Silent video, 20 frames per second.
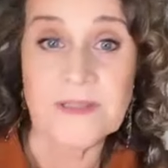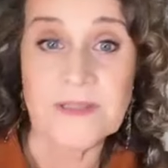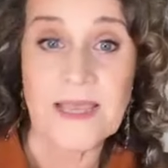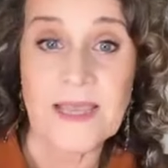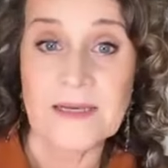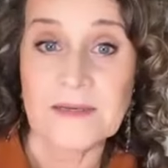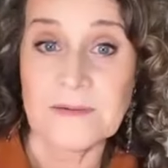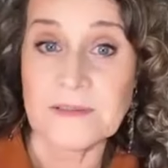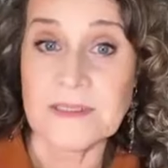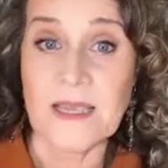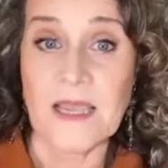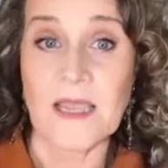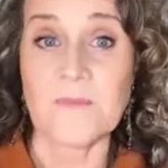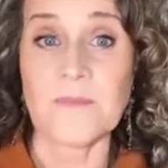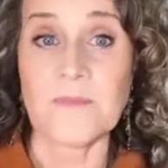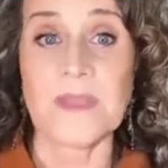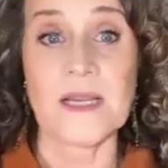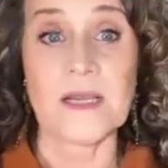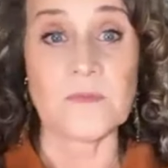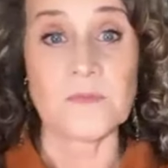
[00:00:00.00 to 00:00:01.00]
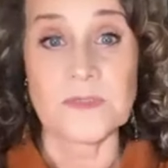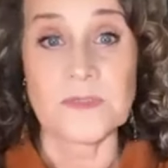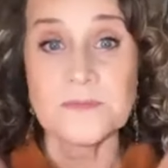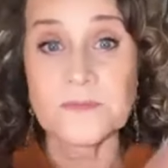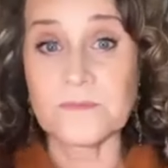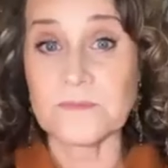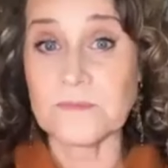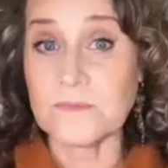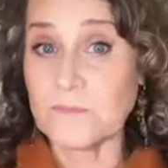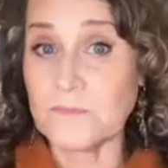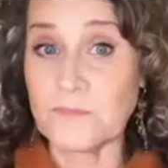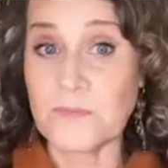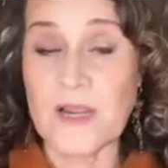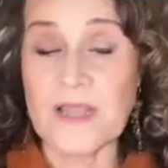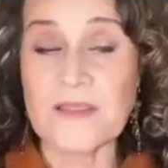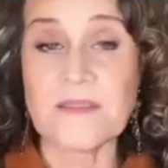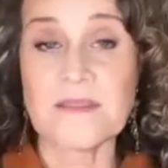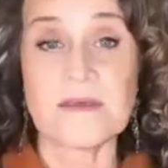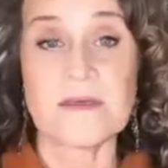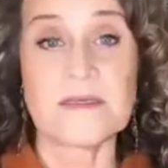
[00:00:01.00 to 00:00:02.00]
that time that I was
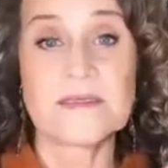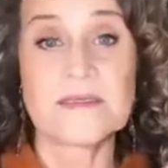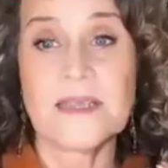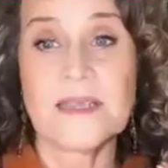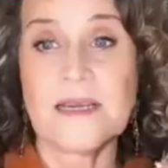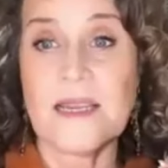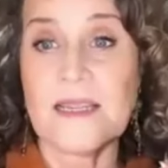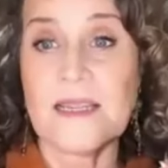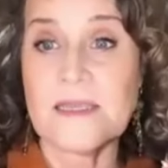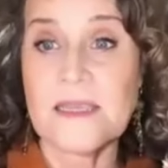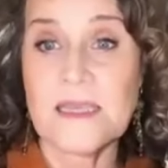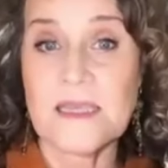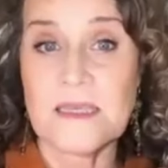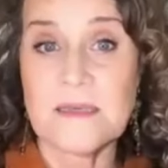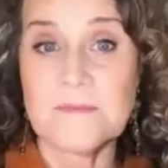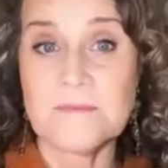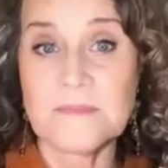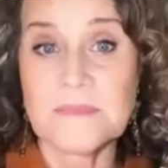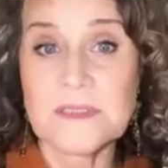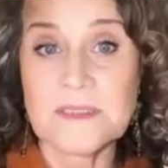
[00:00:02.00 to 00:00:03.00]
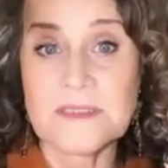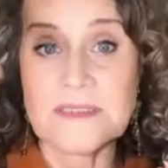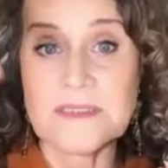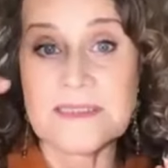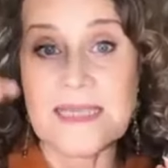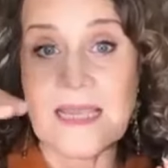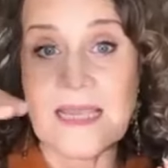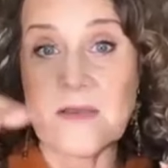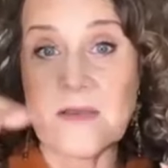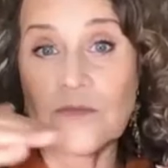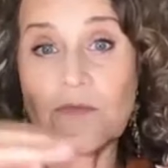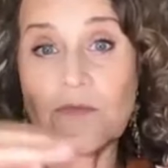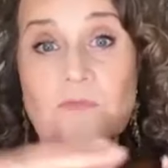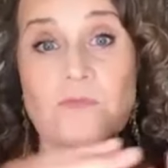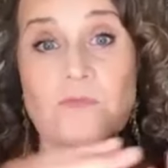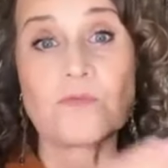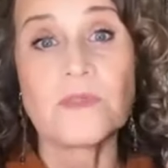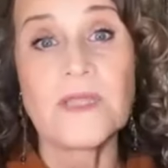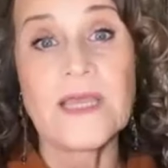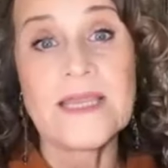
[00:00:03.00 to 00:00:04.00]
breathless and I came down
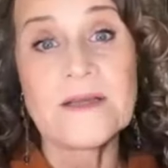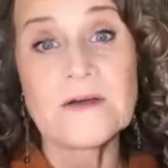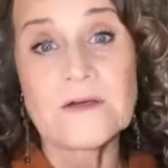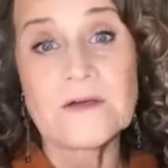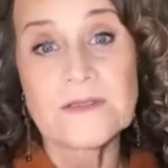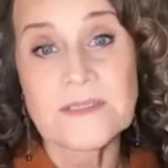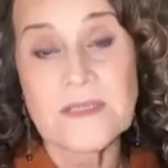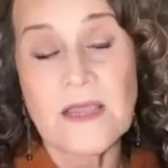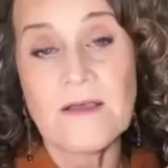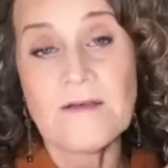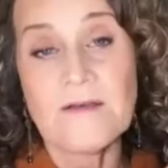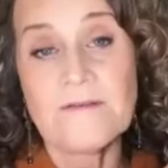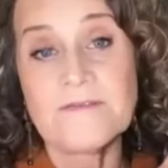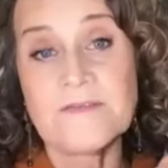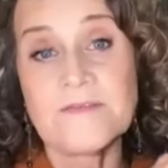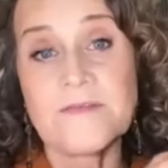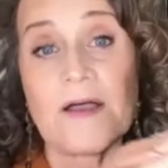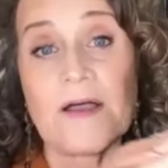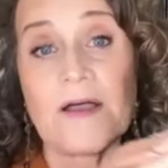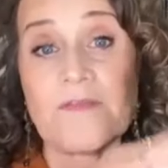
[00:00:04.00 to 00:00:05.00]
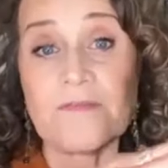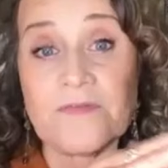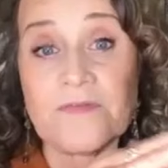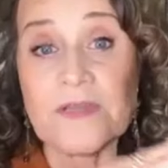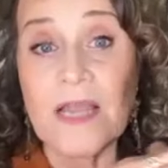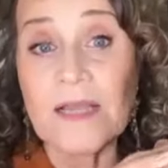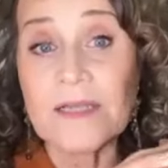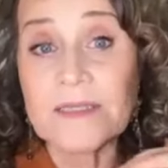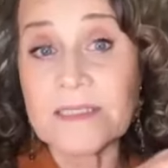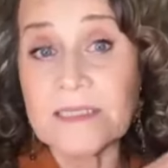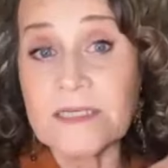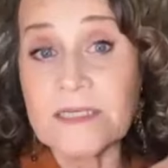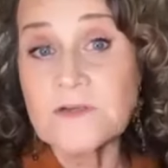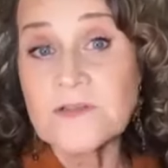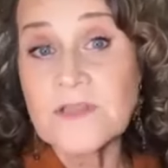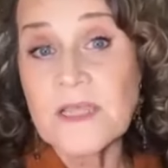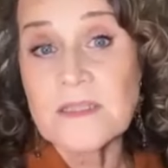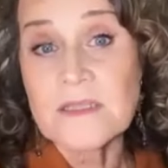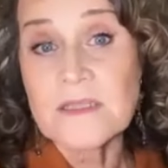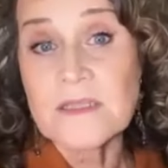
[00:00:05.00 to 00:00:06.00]
through layers of a
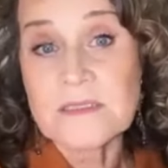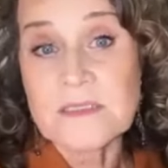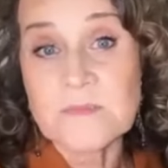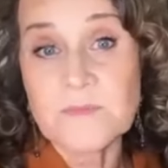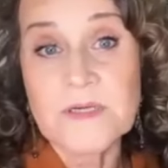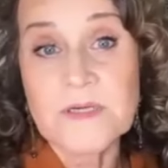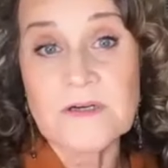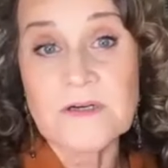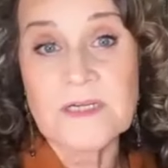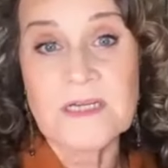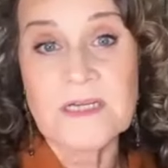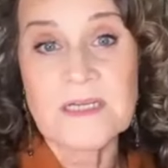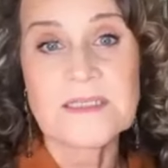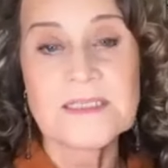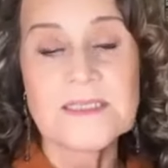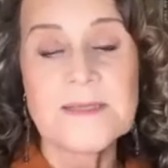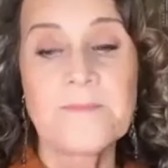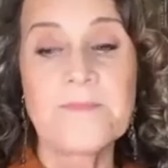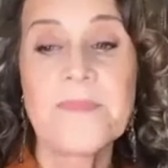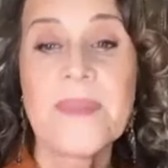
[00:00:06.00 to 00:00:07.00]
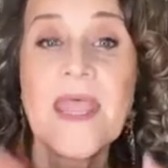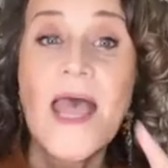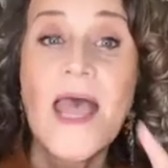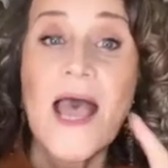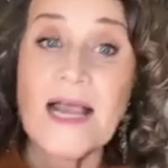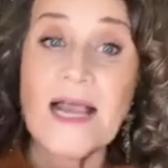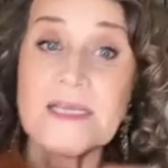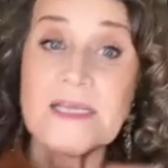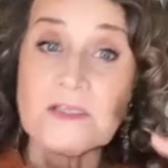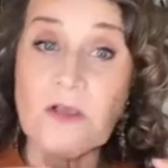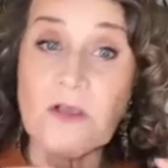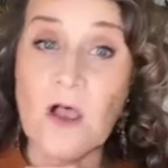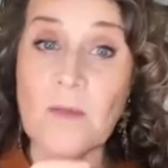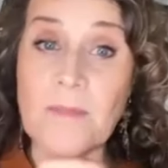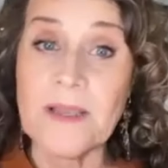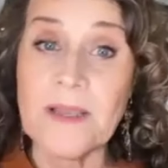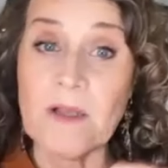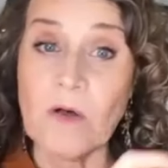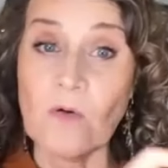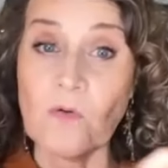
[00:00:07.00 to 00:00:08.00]
near-death experience, I saw
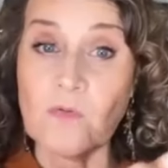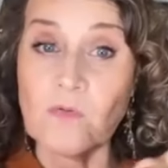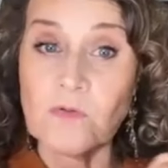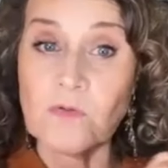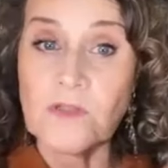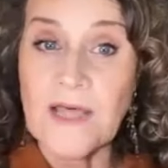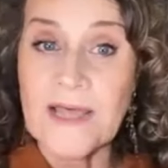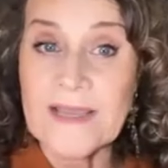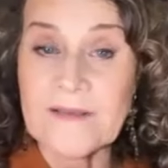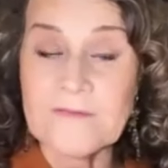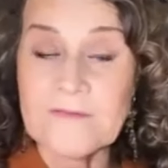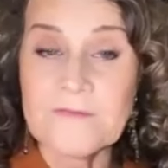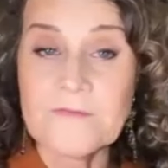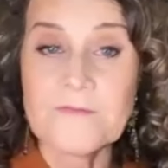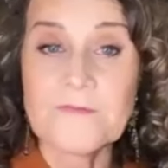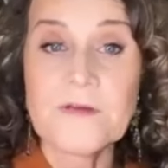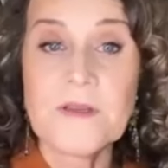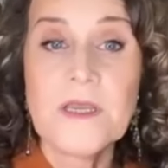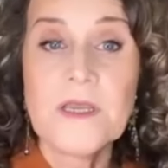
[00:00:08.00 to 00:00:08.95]
my whole life,